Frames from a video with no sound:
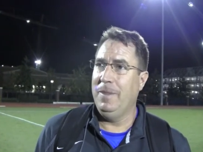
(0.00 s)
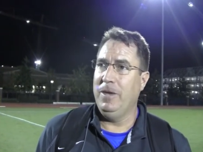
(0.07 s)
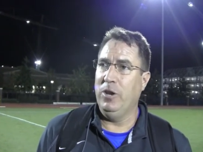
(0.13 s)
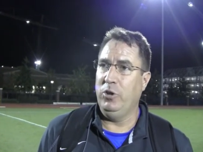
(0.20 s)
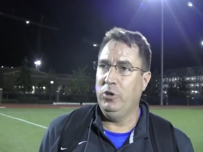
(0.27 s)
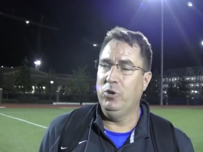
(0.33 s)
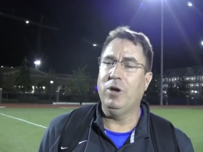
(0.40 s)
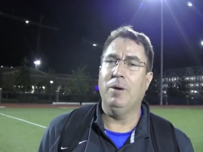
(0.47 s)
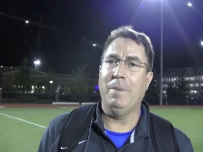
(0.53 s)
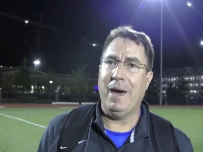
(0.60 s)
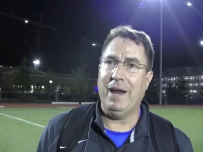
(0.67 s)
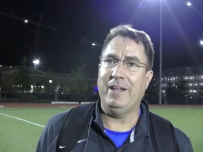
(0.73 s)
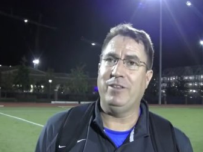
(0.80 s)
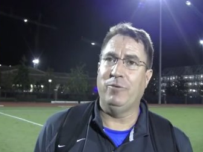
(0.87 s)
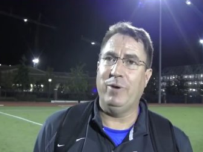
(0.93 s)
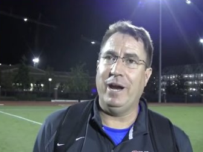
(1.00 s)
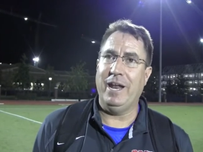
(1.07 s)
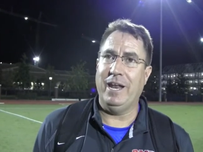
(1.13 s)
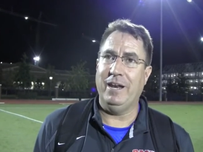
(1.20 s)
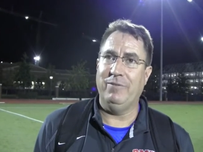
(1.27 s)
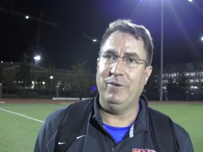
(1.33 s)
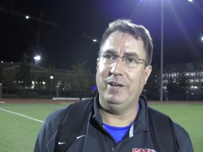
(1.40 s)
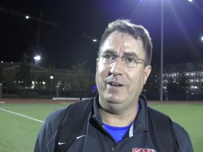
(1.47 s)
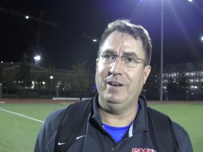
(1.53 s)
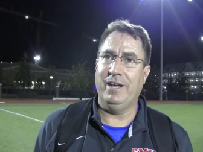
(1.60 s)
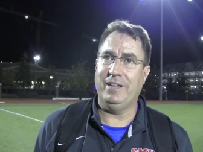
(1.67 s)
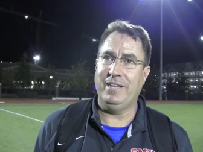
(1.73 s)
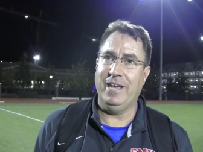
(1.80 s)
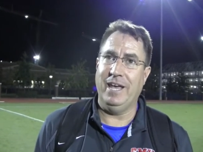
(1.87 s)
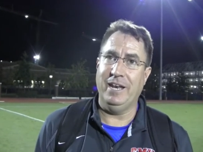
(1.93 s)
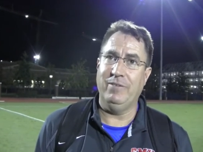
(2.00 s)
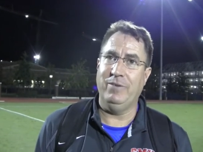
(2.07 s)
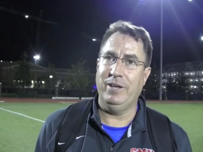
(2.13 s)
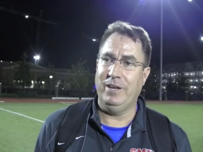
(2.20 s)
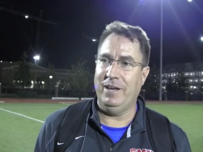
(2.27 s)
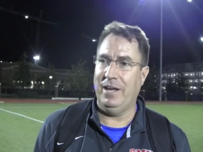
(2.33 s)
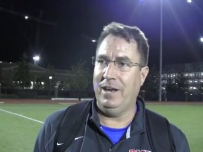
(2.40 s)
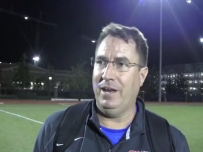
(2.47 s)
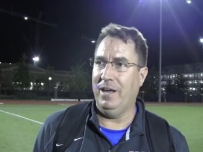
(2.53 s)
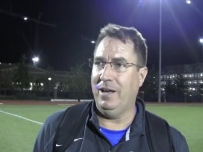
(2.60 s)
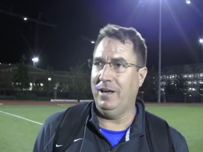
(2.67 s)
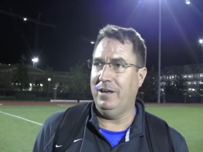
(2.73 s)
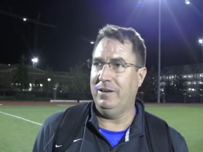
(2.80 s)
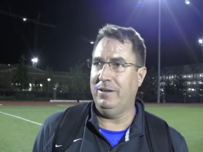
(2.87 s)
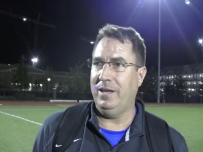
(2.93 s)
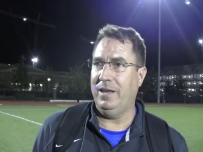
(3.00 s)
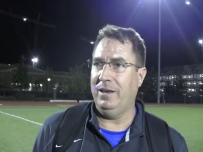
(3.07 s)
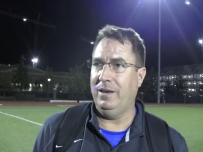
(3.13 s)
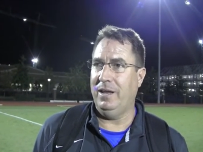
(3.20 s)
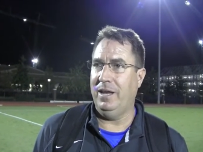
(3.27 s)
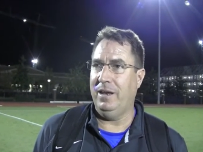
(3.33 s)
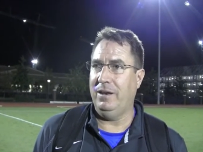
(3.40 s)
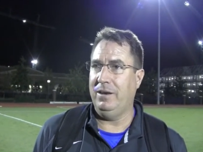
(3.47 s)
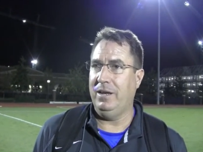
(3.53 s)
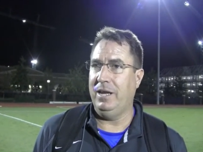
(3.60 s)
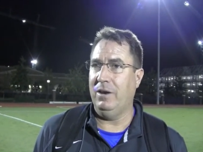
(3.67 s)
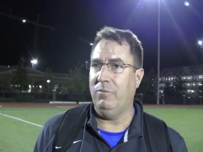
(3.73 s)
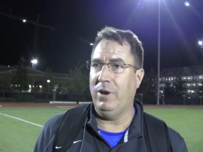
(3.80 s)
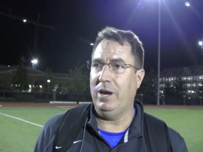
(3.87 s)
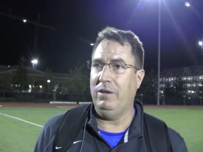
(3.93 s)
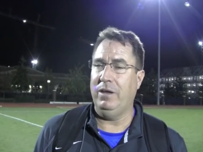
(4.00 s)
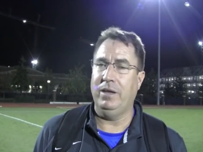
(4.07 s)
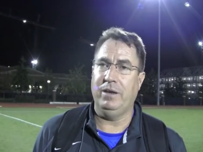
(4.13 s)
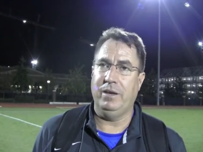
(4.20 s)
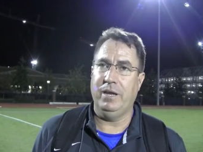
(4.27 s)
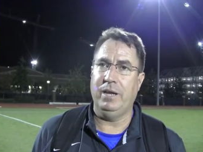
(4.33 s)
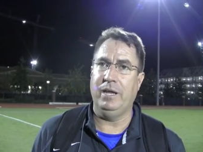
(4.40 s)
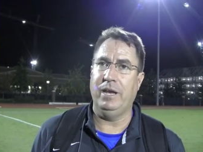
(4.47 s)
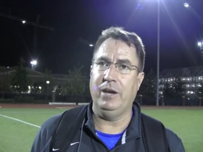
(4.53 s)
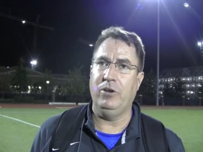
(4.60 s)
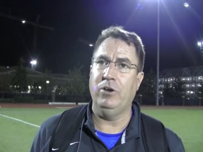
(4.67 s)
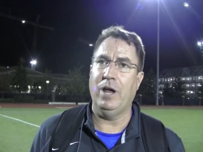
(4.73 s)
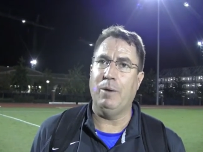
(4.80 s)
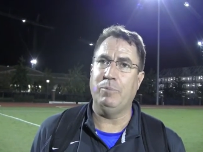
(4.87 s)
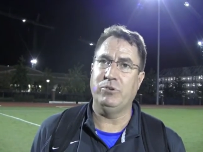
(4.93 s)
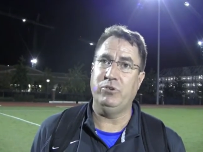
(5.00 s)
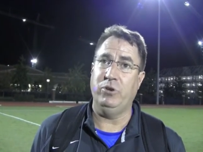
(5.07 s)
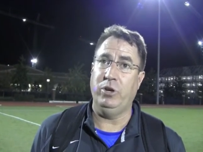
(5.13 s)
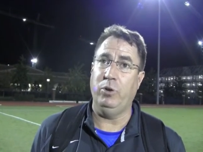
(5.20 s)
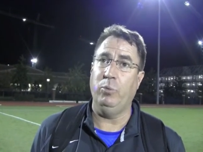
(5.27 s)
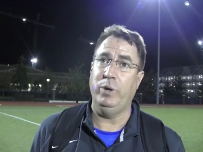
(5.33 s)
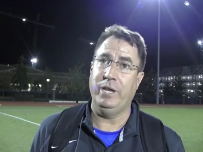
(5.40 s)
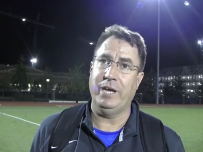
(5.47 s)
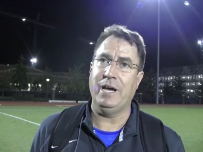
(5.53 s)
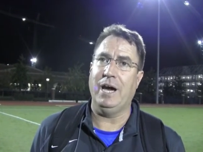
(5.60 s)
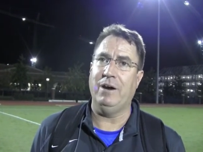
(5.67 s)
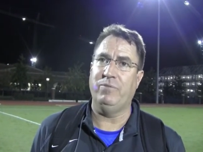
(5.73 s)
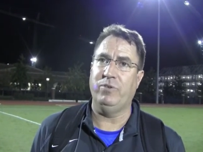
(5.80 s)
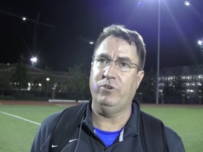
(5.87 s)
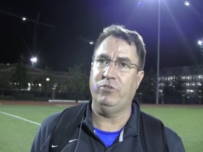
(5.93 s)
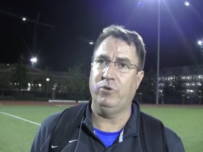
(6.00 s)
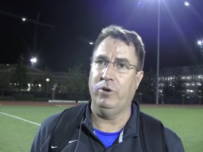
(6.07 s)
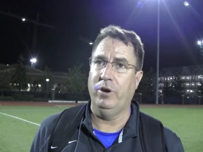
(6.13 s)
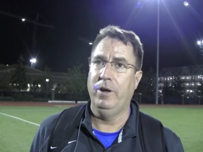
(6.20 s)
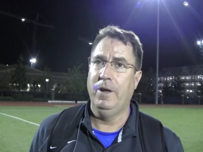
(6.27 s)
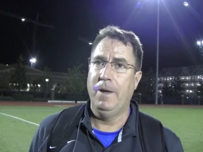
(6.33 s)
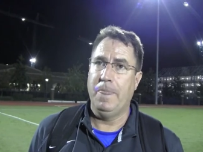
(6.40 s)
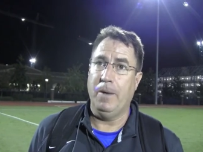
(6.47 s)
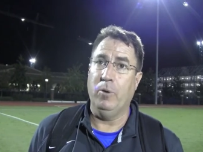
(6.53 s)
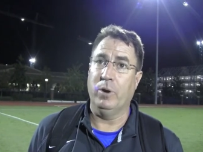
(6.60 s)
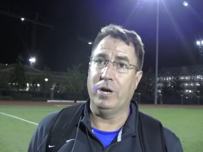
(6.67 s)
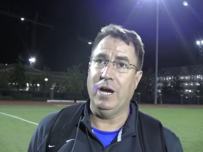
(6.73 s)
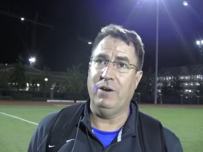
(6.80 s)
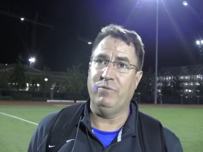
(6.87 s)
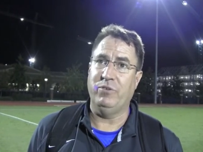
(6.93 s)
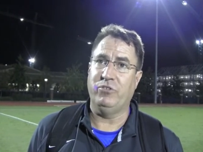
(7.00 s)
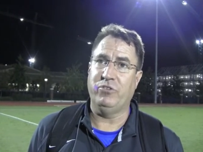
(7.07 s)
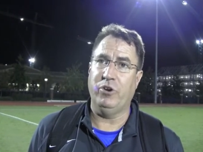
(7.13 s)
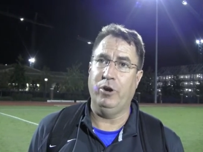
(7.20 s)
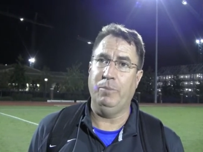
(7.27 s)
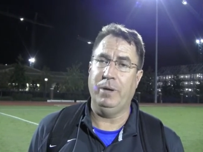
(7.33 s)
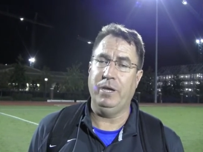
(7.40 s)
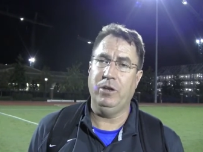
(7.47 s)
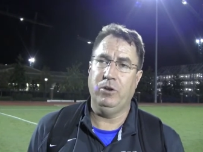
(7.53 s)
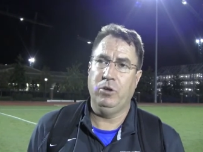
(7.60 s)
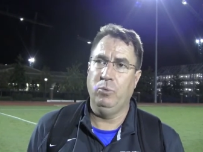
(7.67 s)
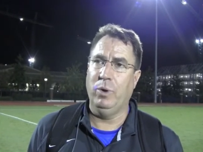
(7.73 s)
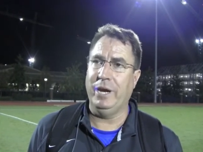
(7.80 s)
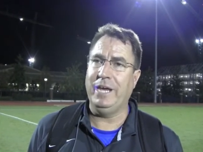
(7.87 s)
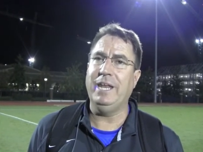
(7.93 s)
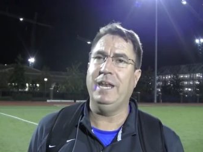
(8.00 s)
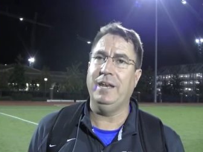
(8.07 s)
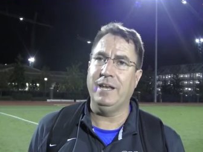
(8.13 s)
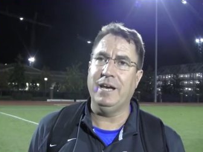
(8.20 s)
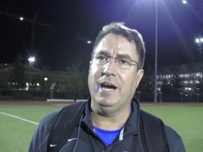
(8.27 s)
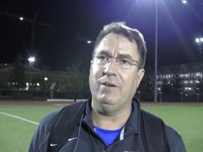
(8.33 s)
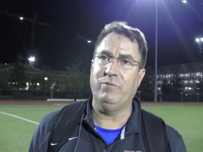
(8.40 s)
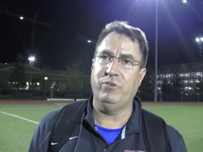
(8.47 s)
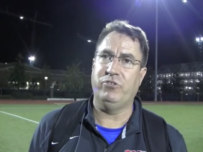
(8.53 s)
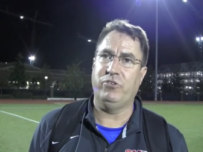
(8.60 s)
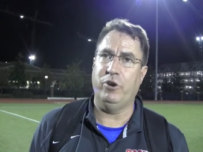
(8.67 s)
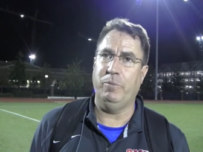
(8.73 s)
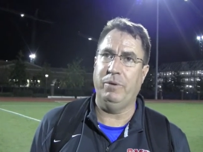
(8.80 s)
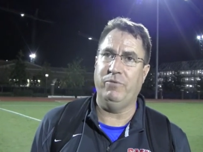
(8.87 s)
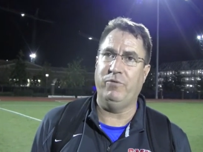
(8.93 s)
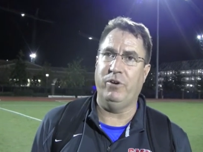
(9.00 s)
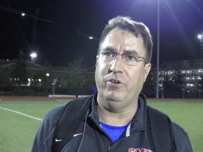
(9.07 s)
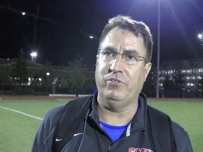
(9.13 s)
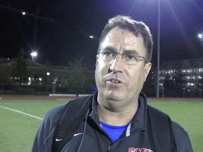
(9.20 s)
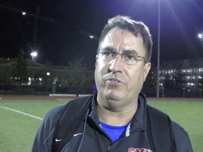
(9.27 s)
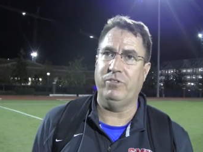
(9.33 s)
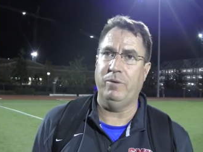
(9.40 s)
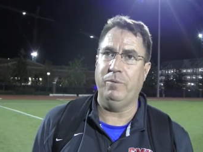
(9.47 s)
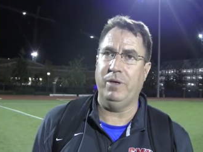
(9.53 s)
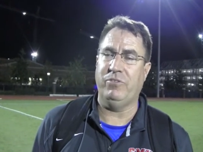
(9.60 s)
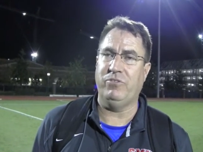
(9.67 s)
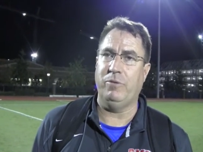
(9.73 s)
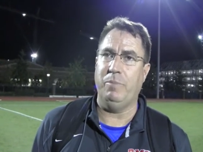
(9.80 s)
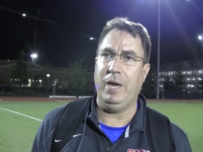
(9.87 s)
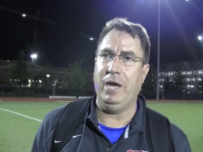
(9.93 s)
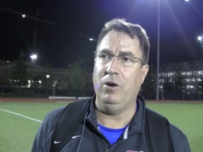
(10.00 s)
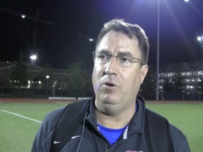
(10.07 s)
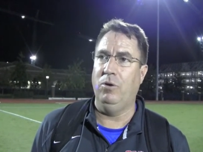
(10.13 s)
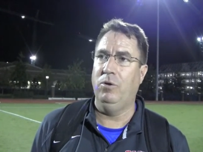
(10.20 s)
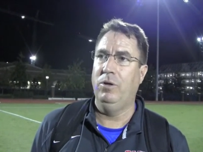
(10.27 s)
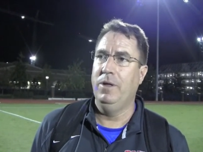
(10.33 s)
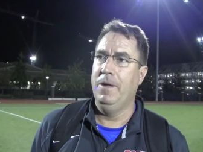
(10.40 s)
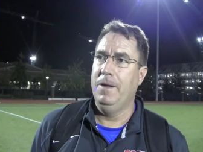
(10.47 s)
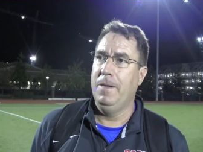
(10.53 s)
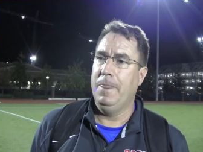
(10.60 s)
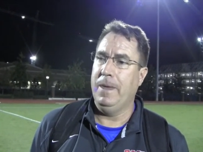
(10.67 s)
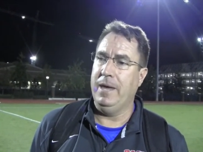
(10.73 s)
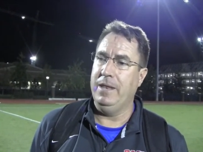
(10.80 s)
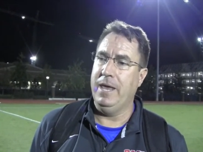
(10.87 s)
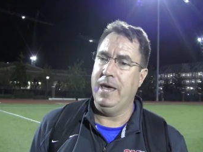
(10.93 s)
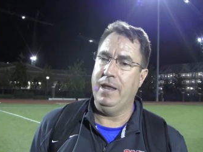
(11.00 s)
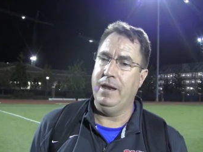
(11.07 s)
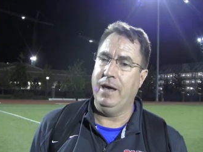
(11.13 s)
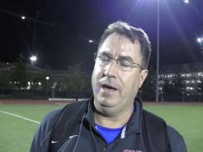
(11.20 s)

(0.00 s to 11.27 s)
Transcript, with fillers: you know you come out at the right end of it, at the end of it, and uh, and and get ready and, and, get a good opportunity to win the conference or or conference tournament. You know you want to get into conference tournament first. That's the that's the main goal. And then,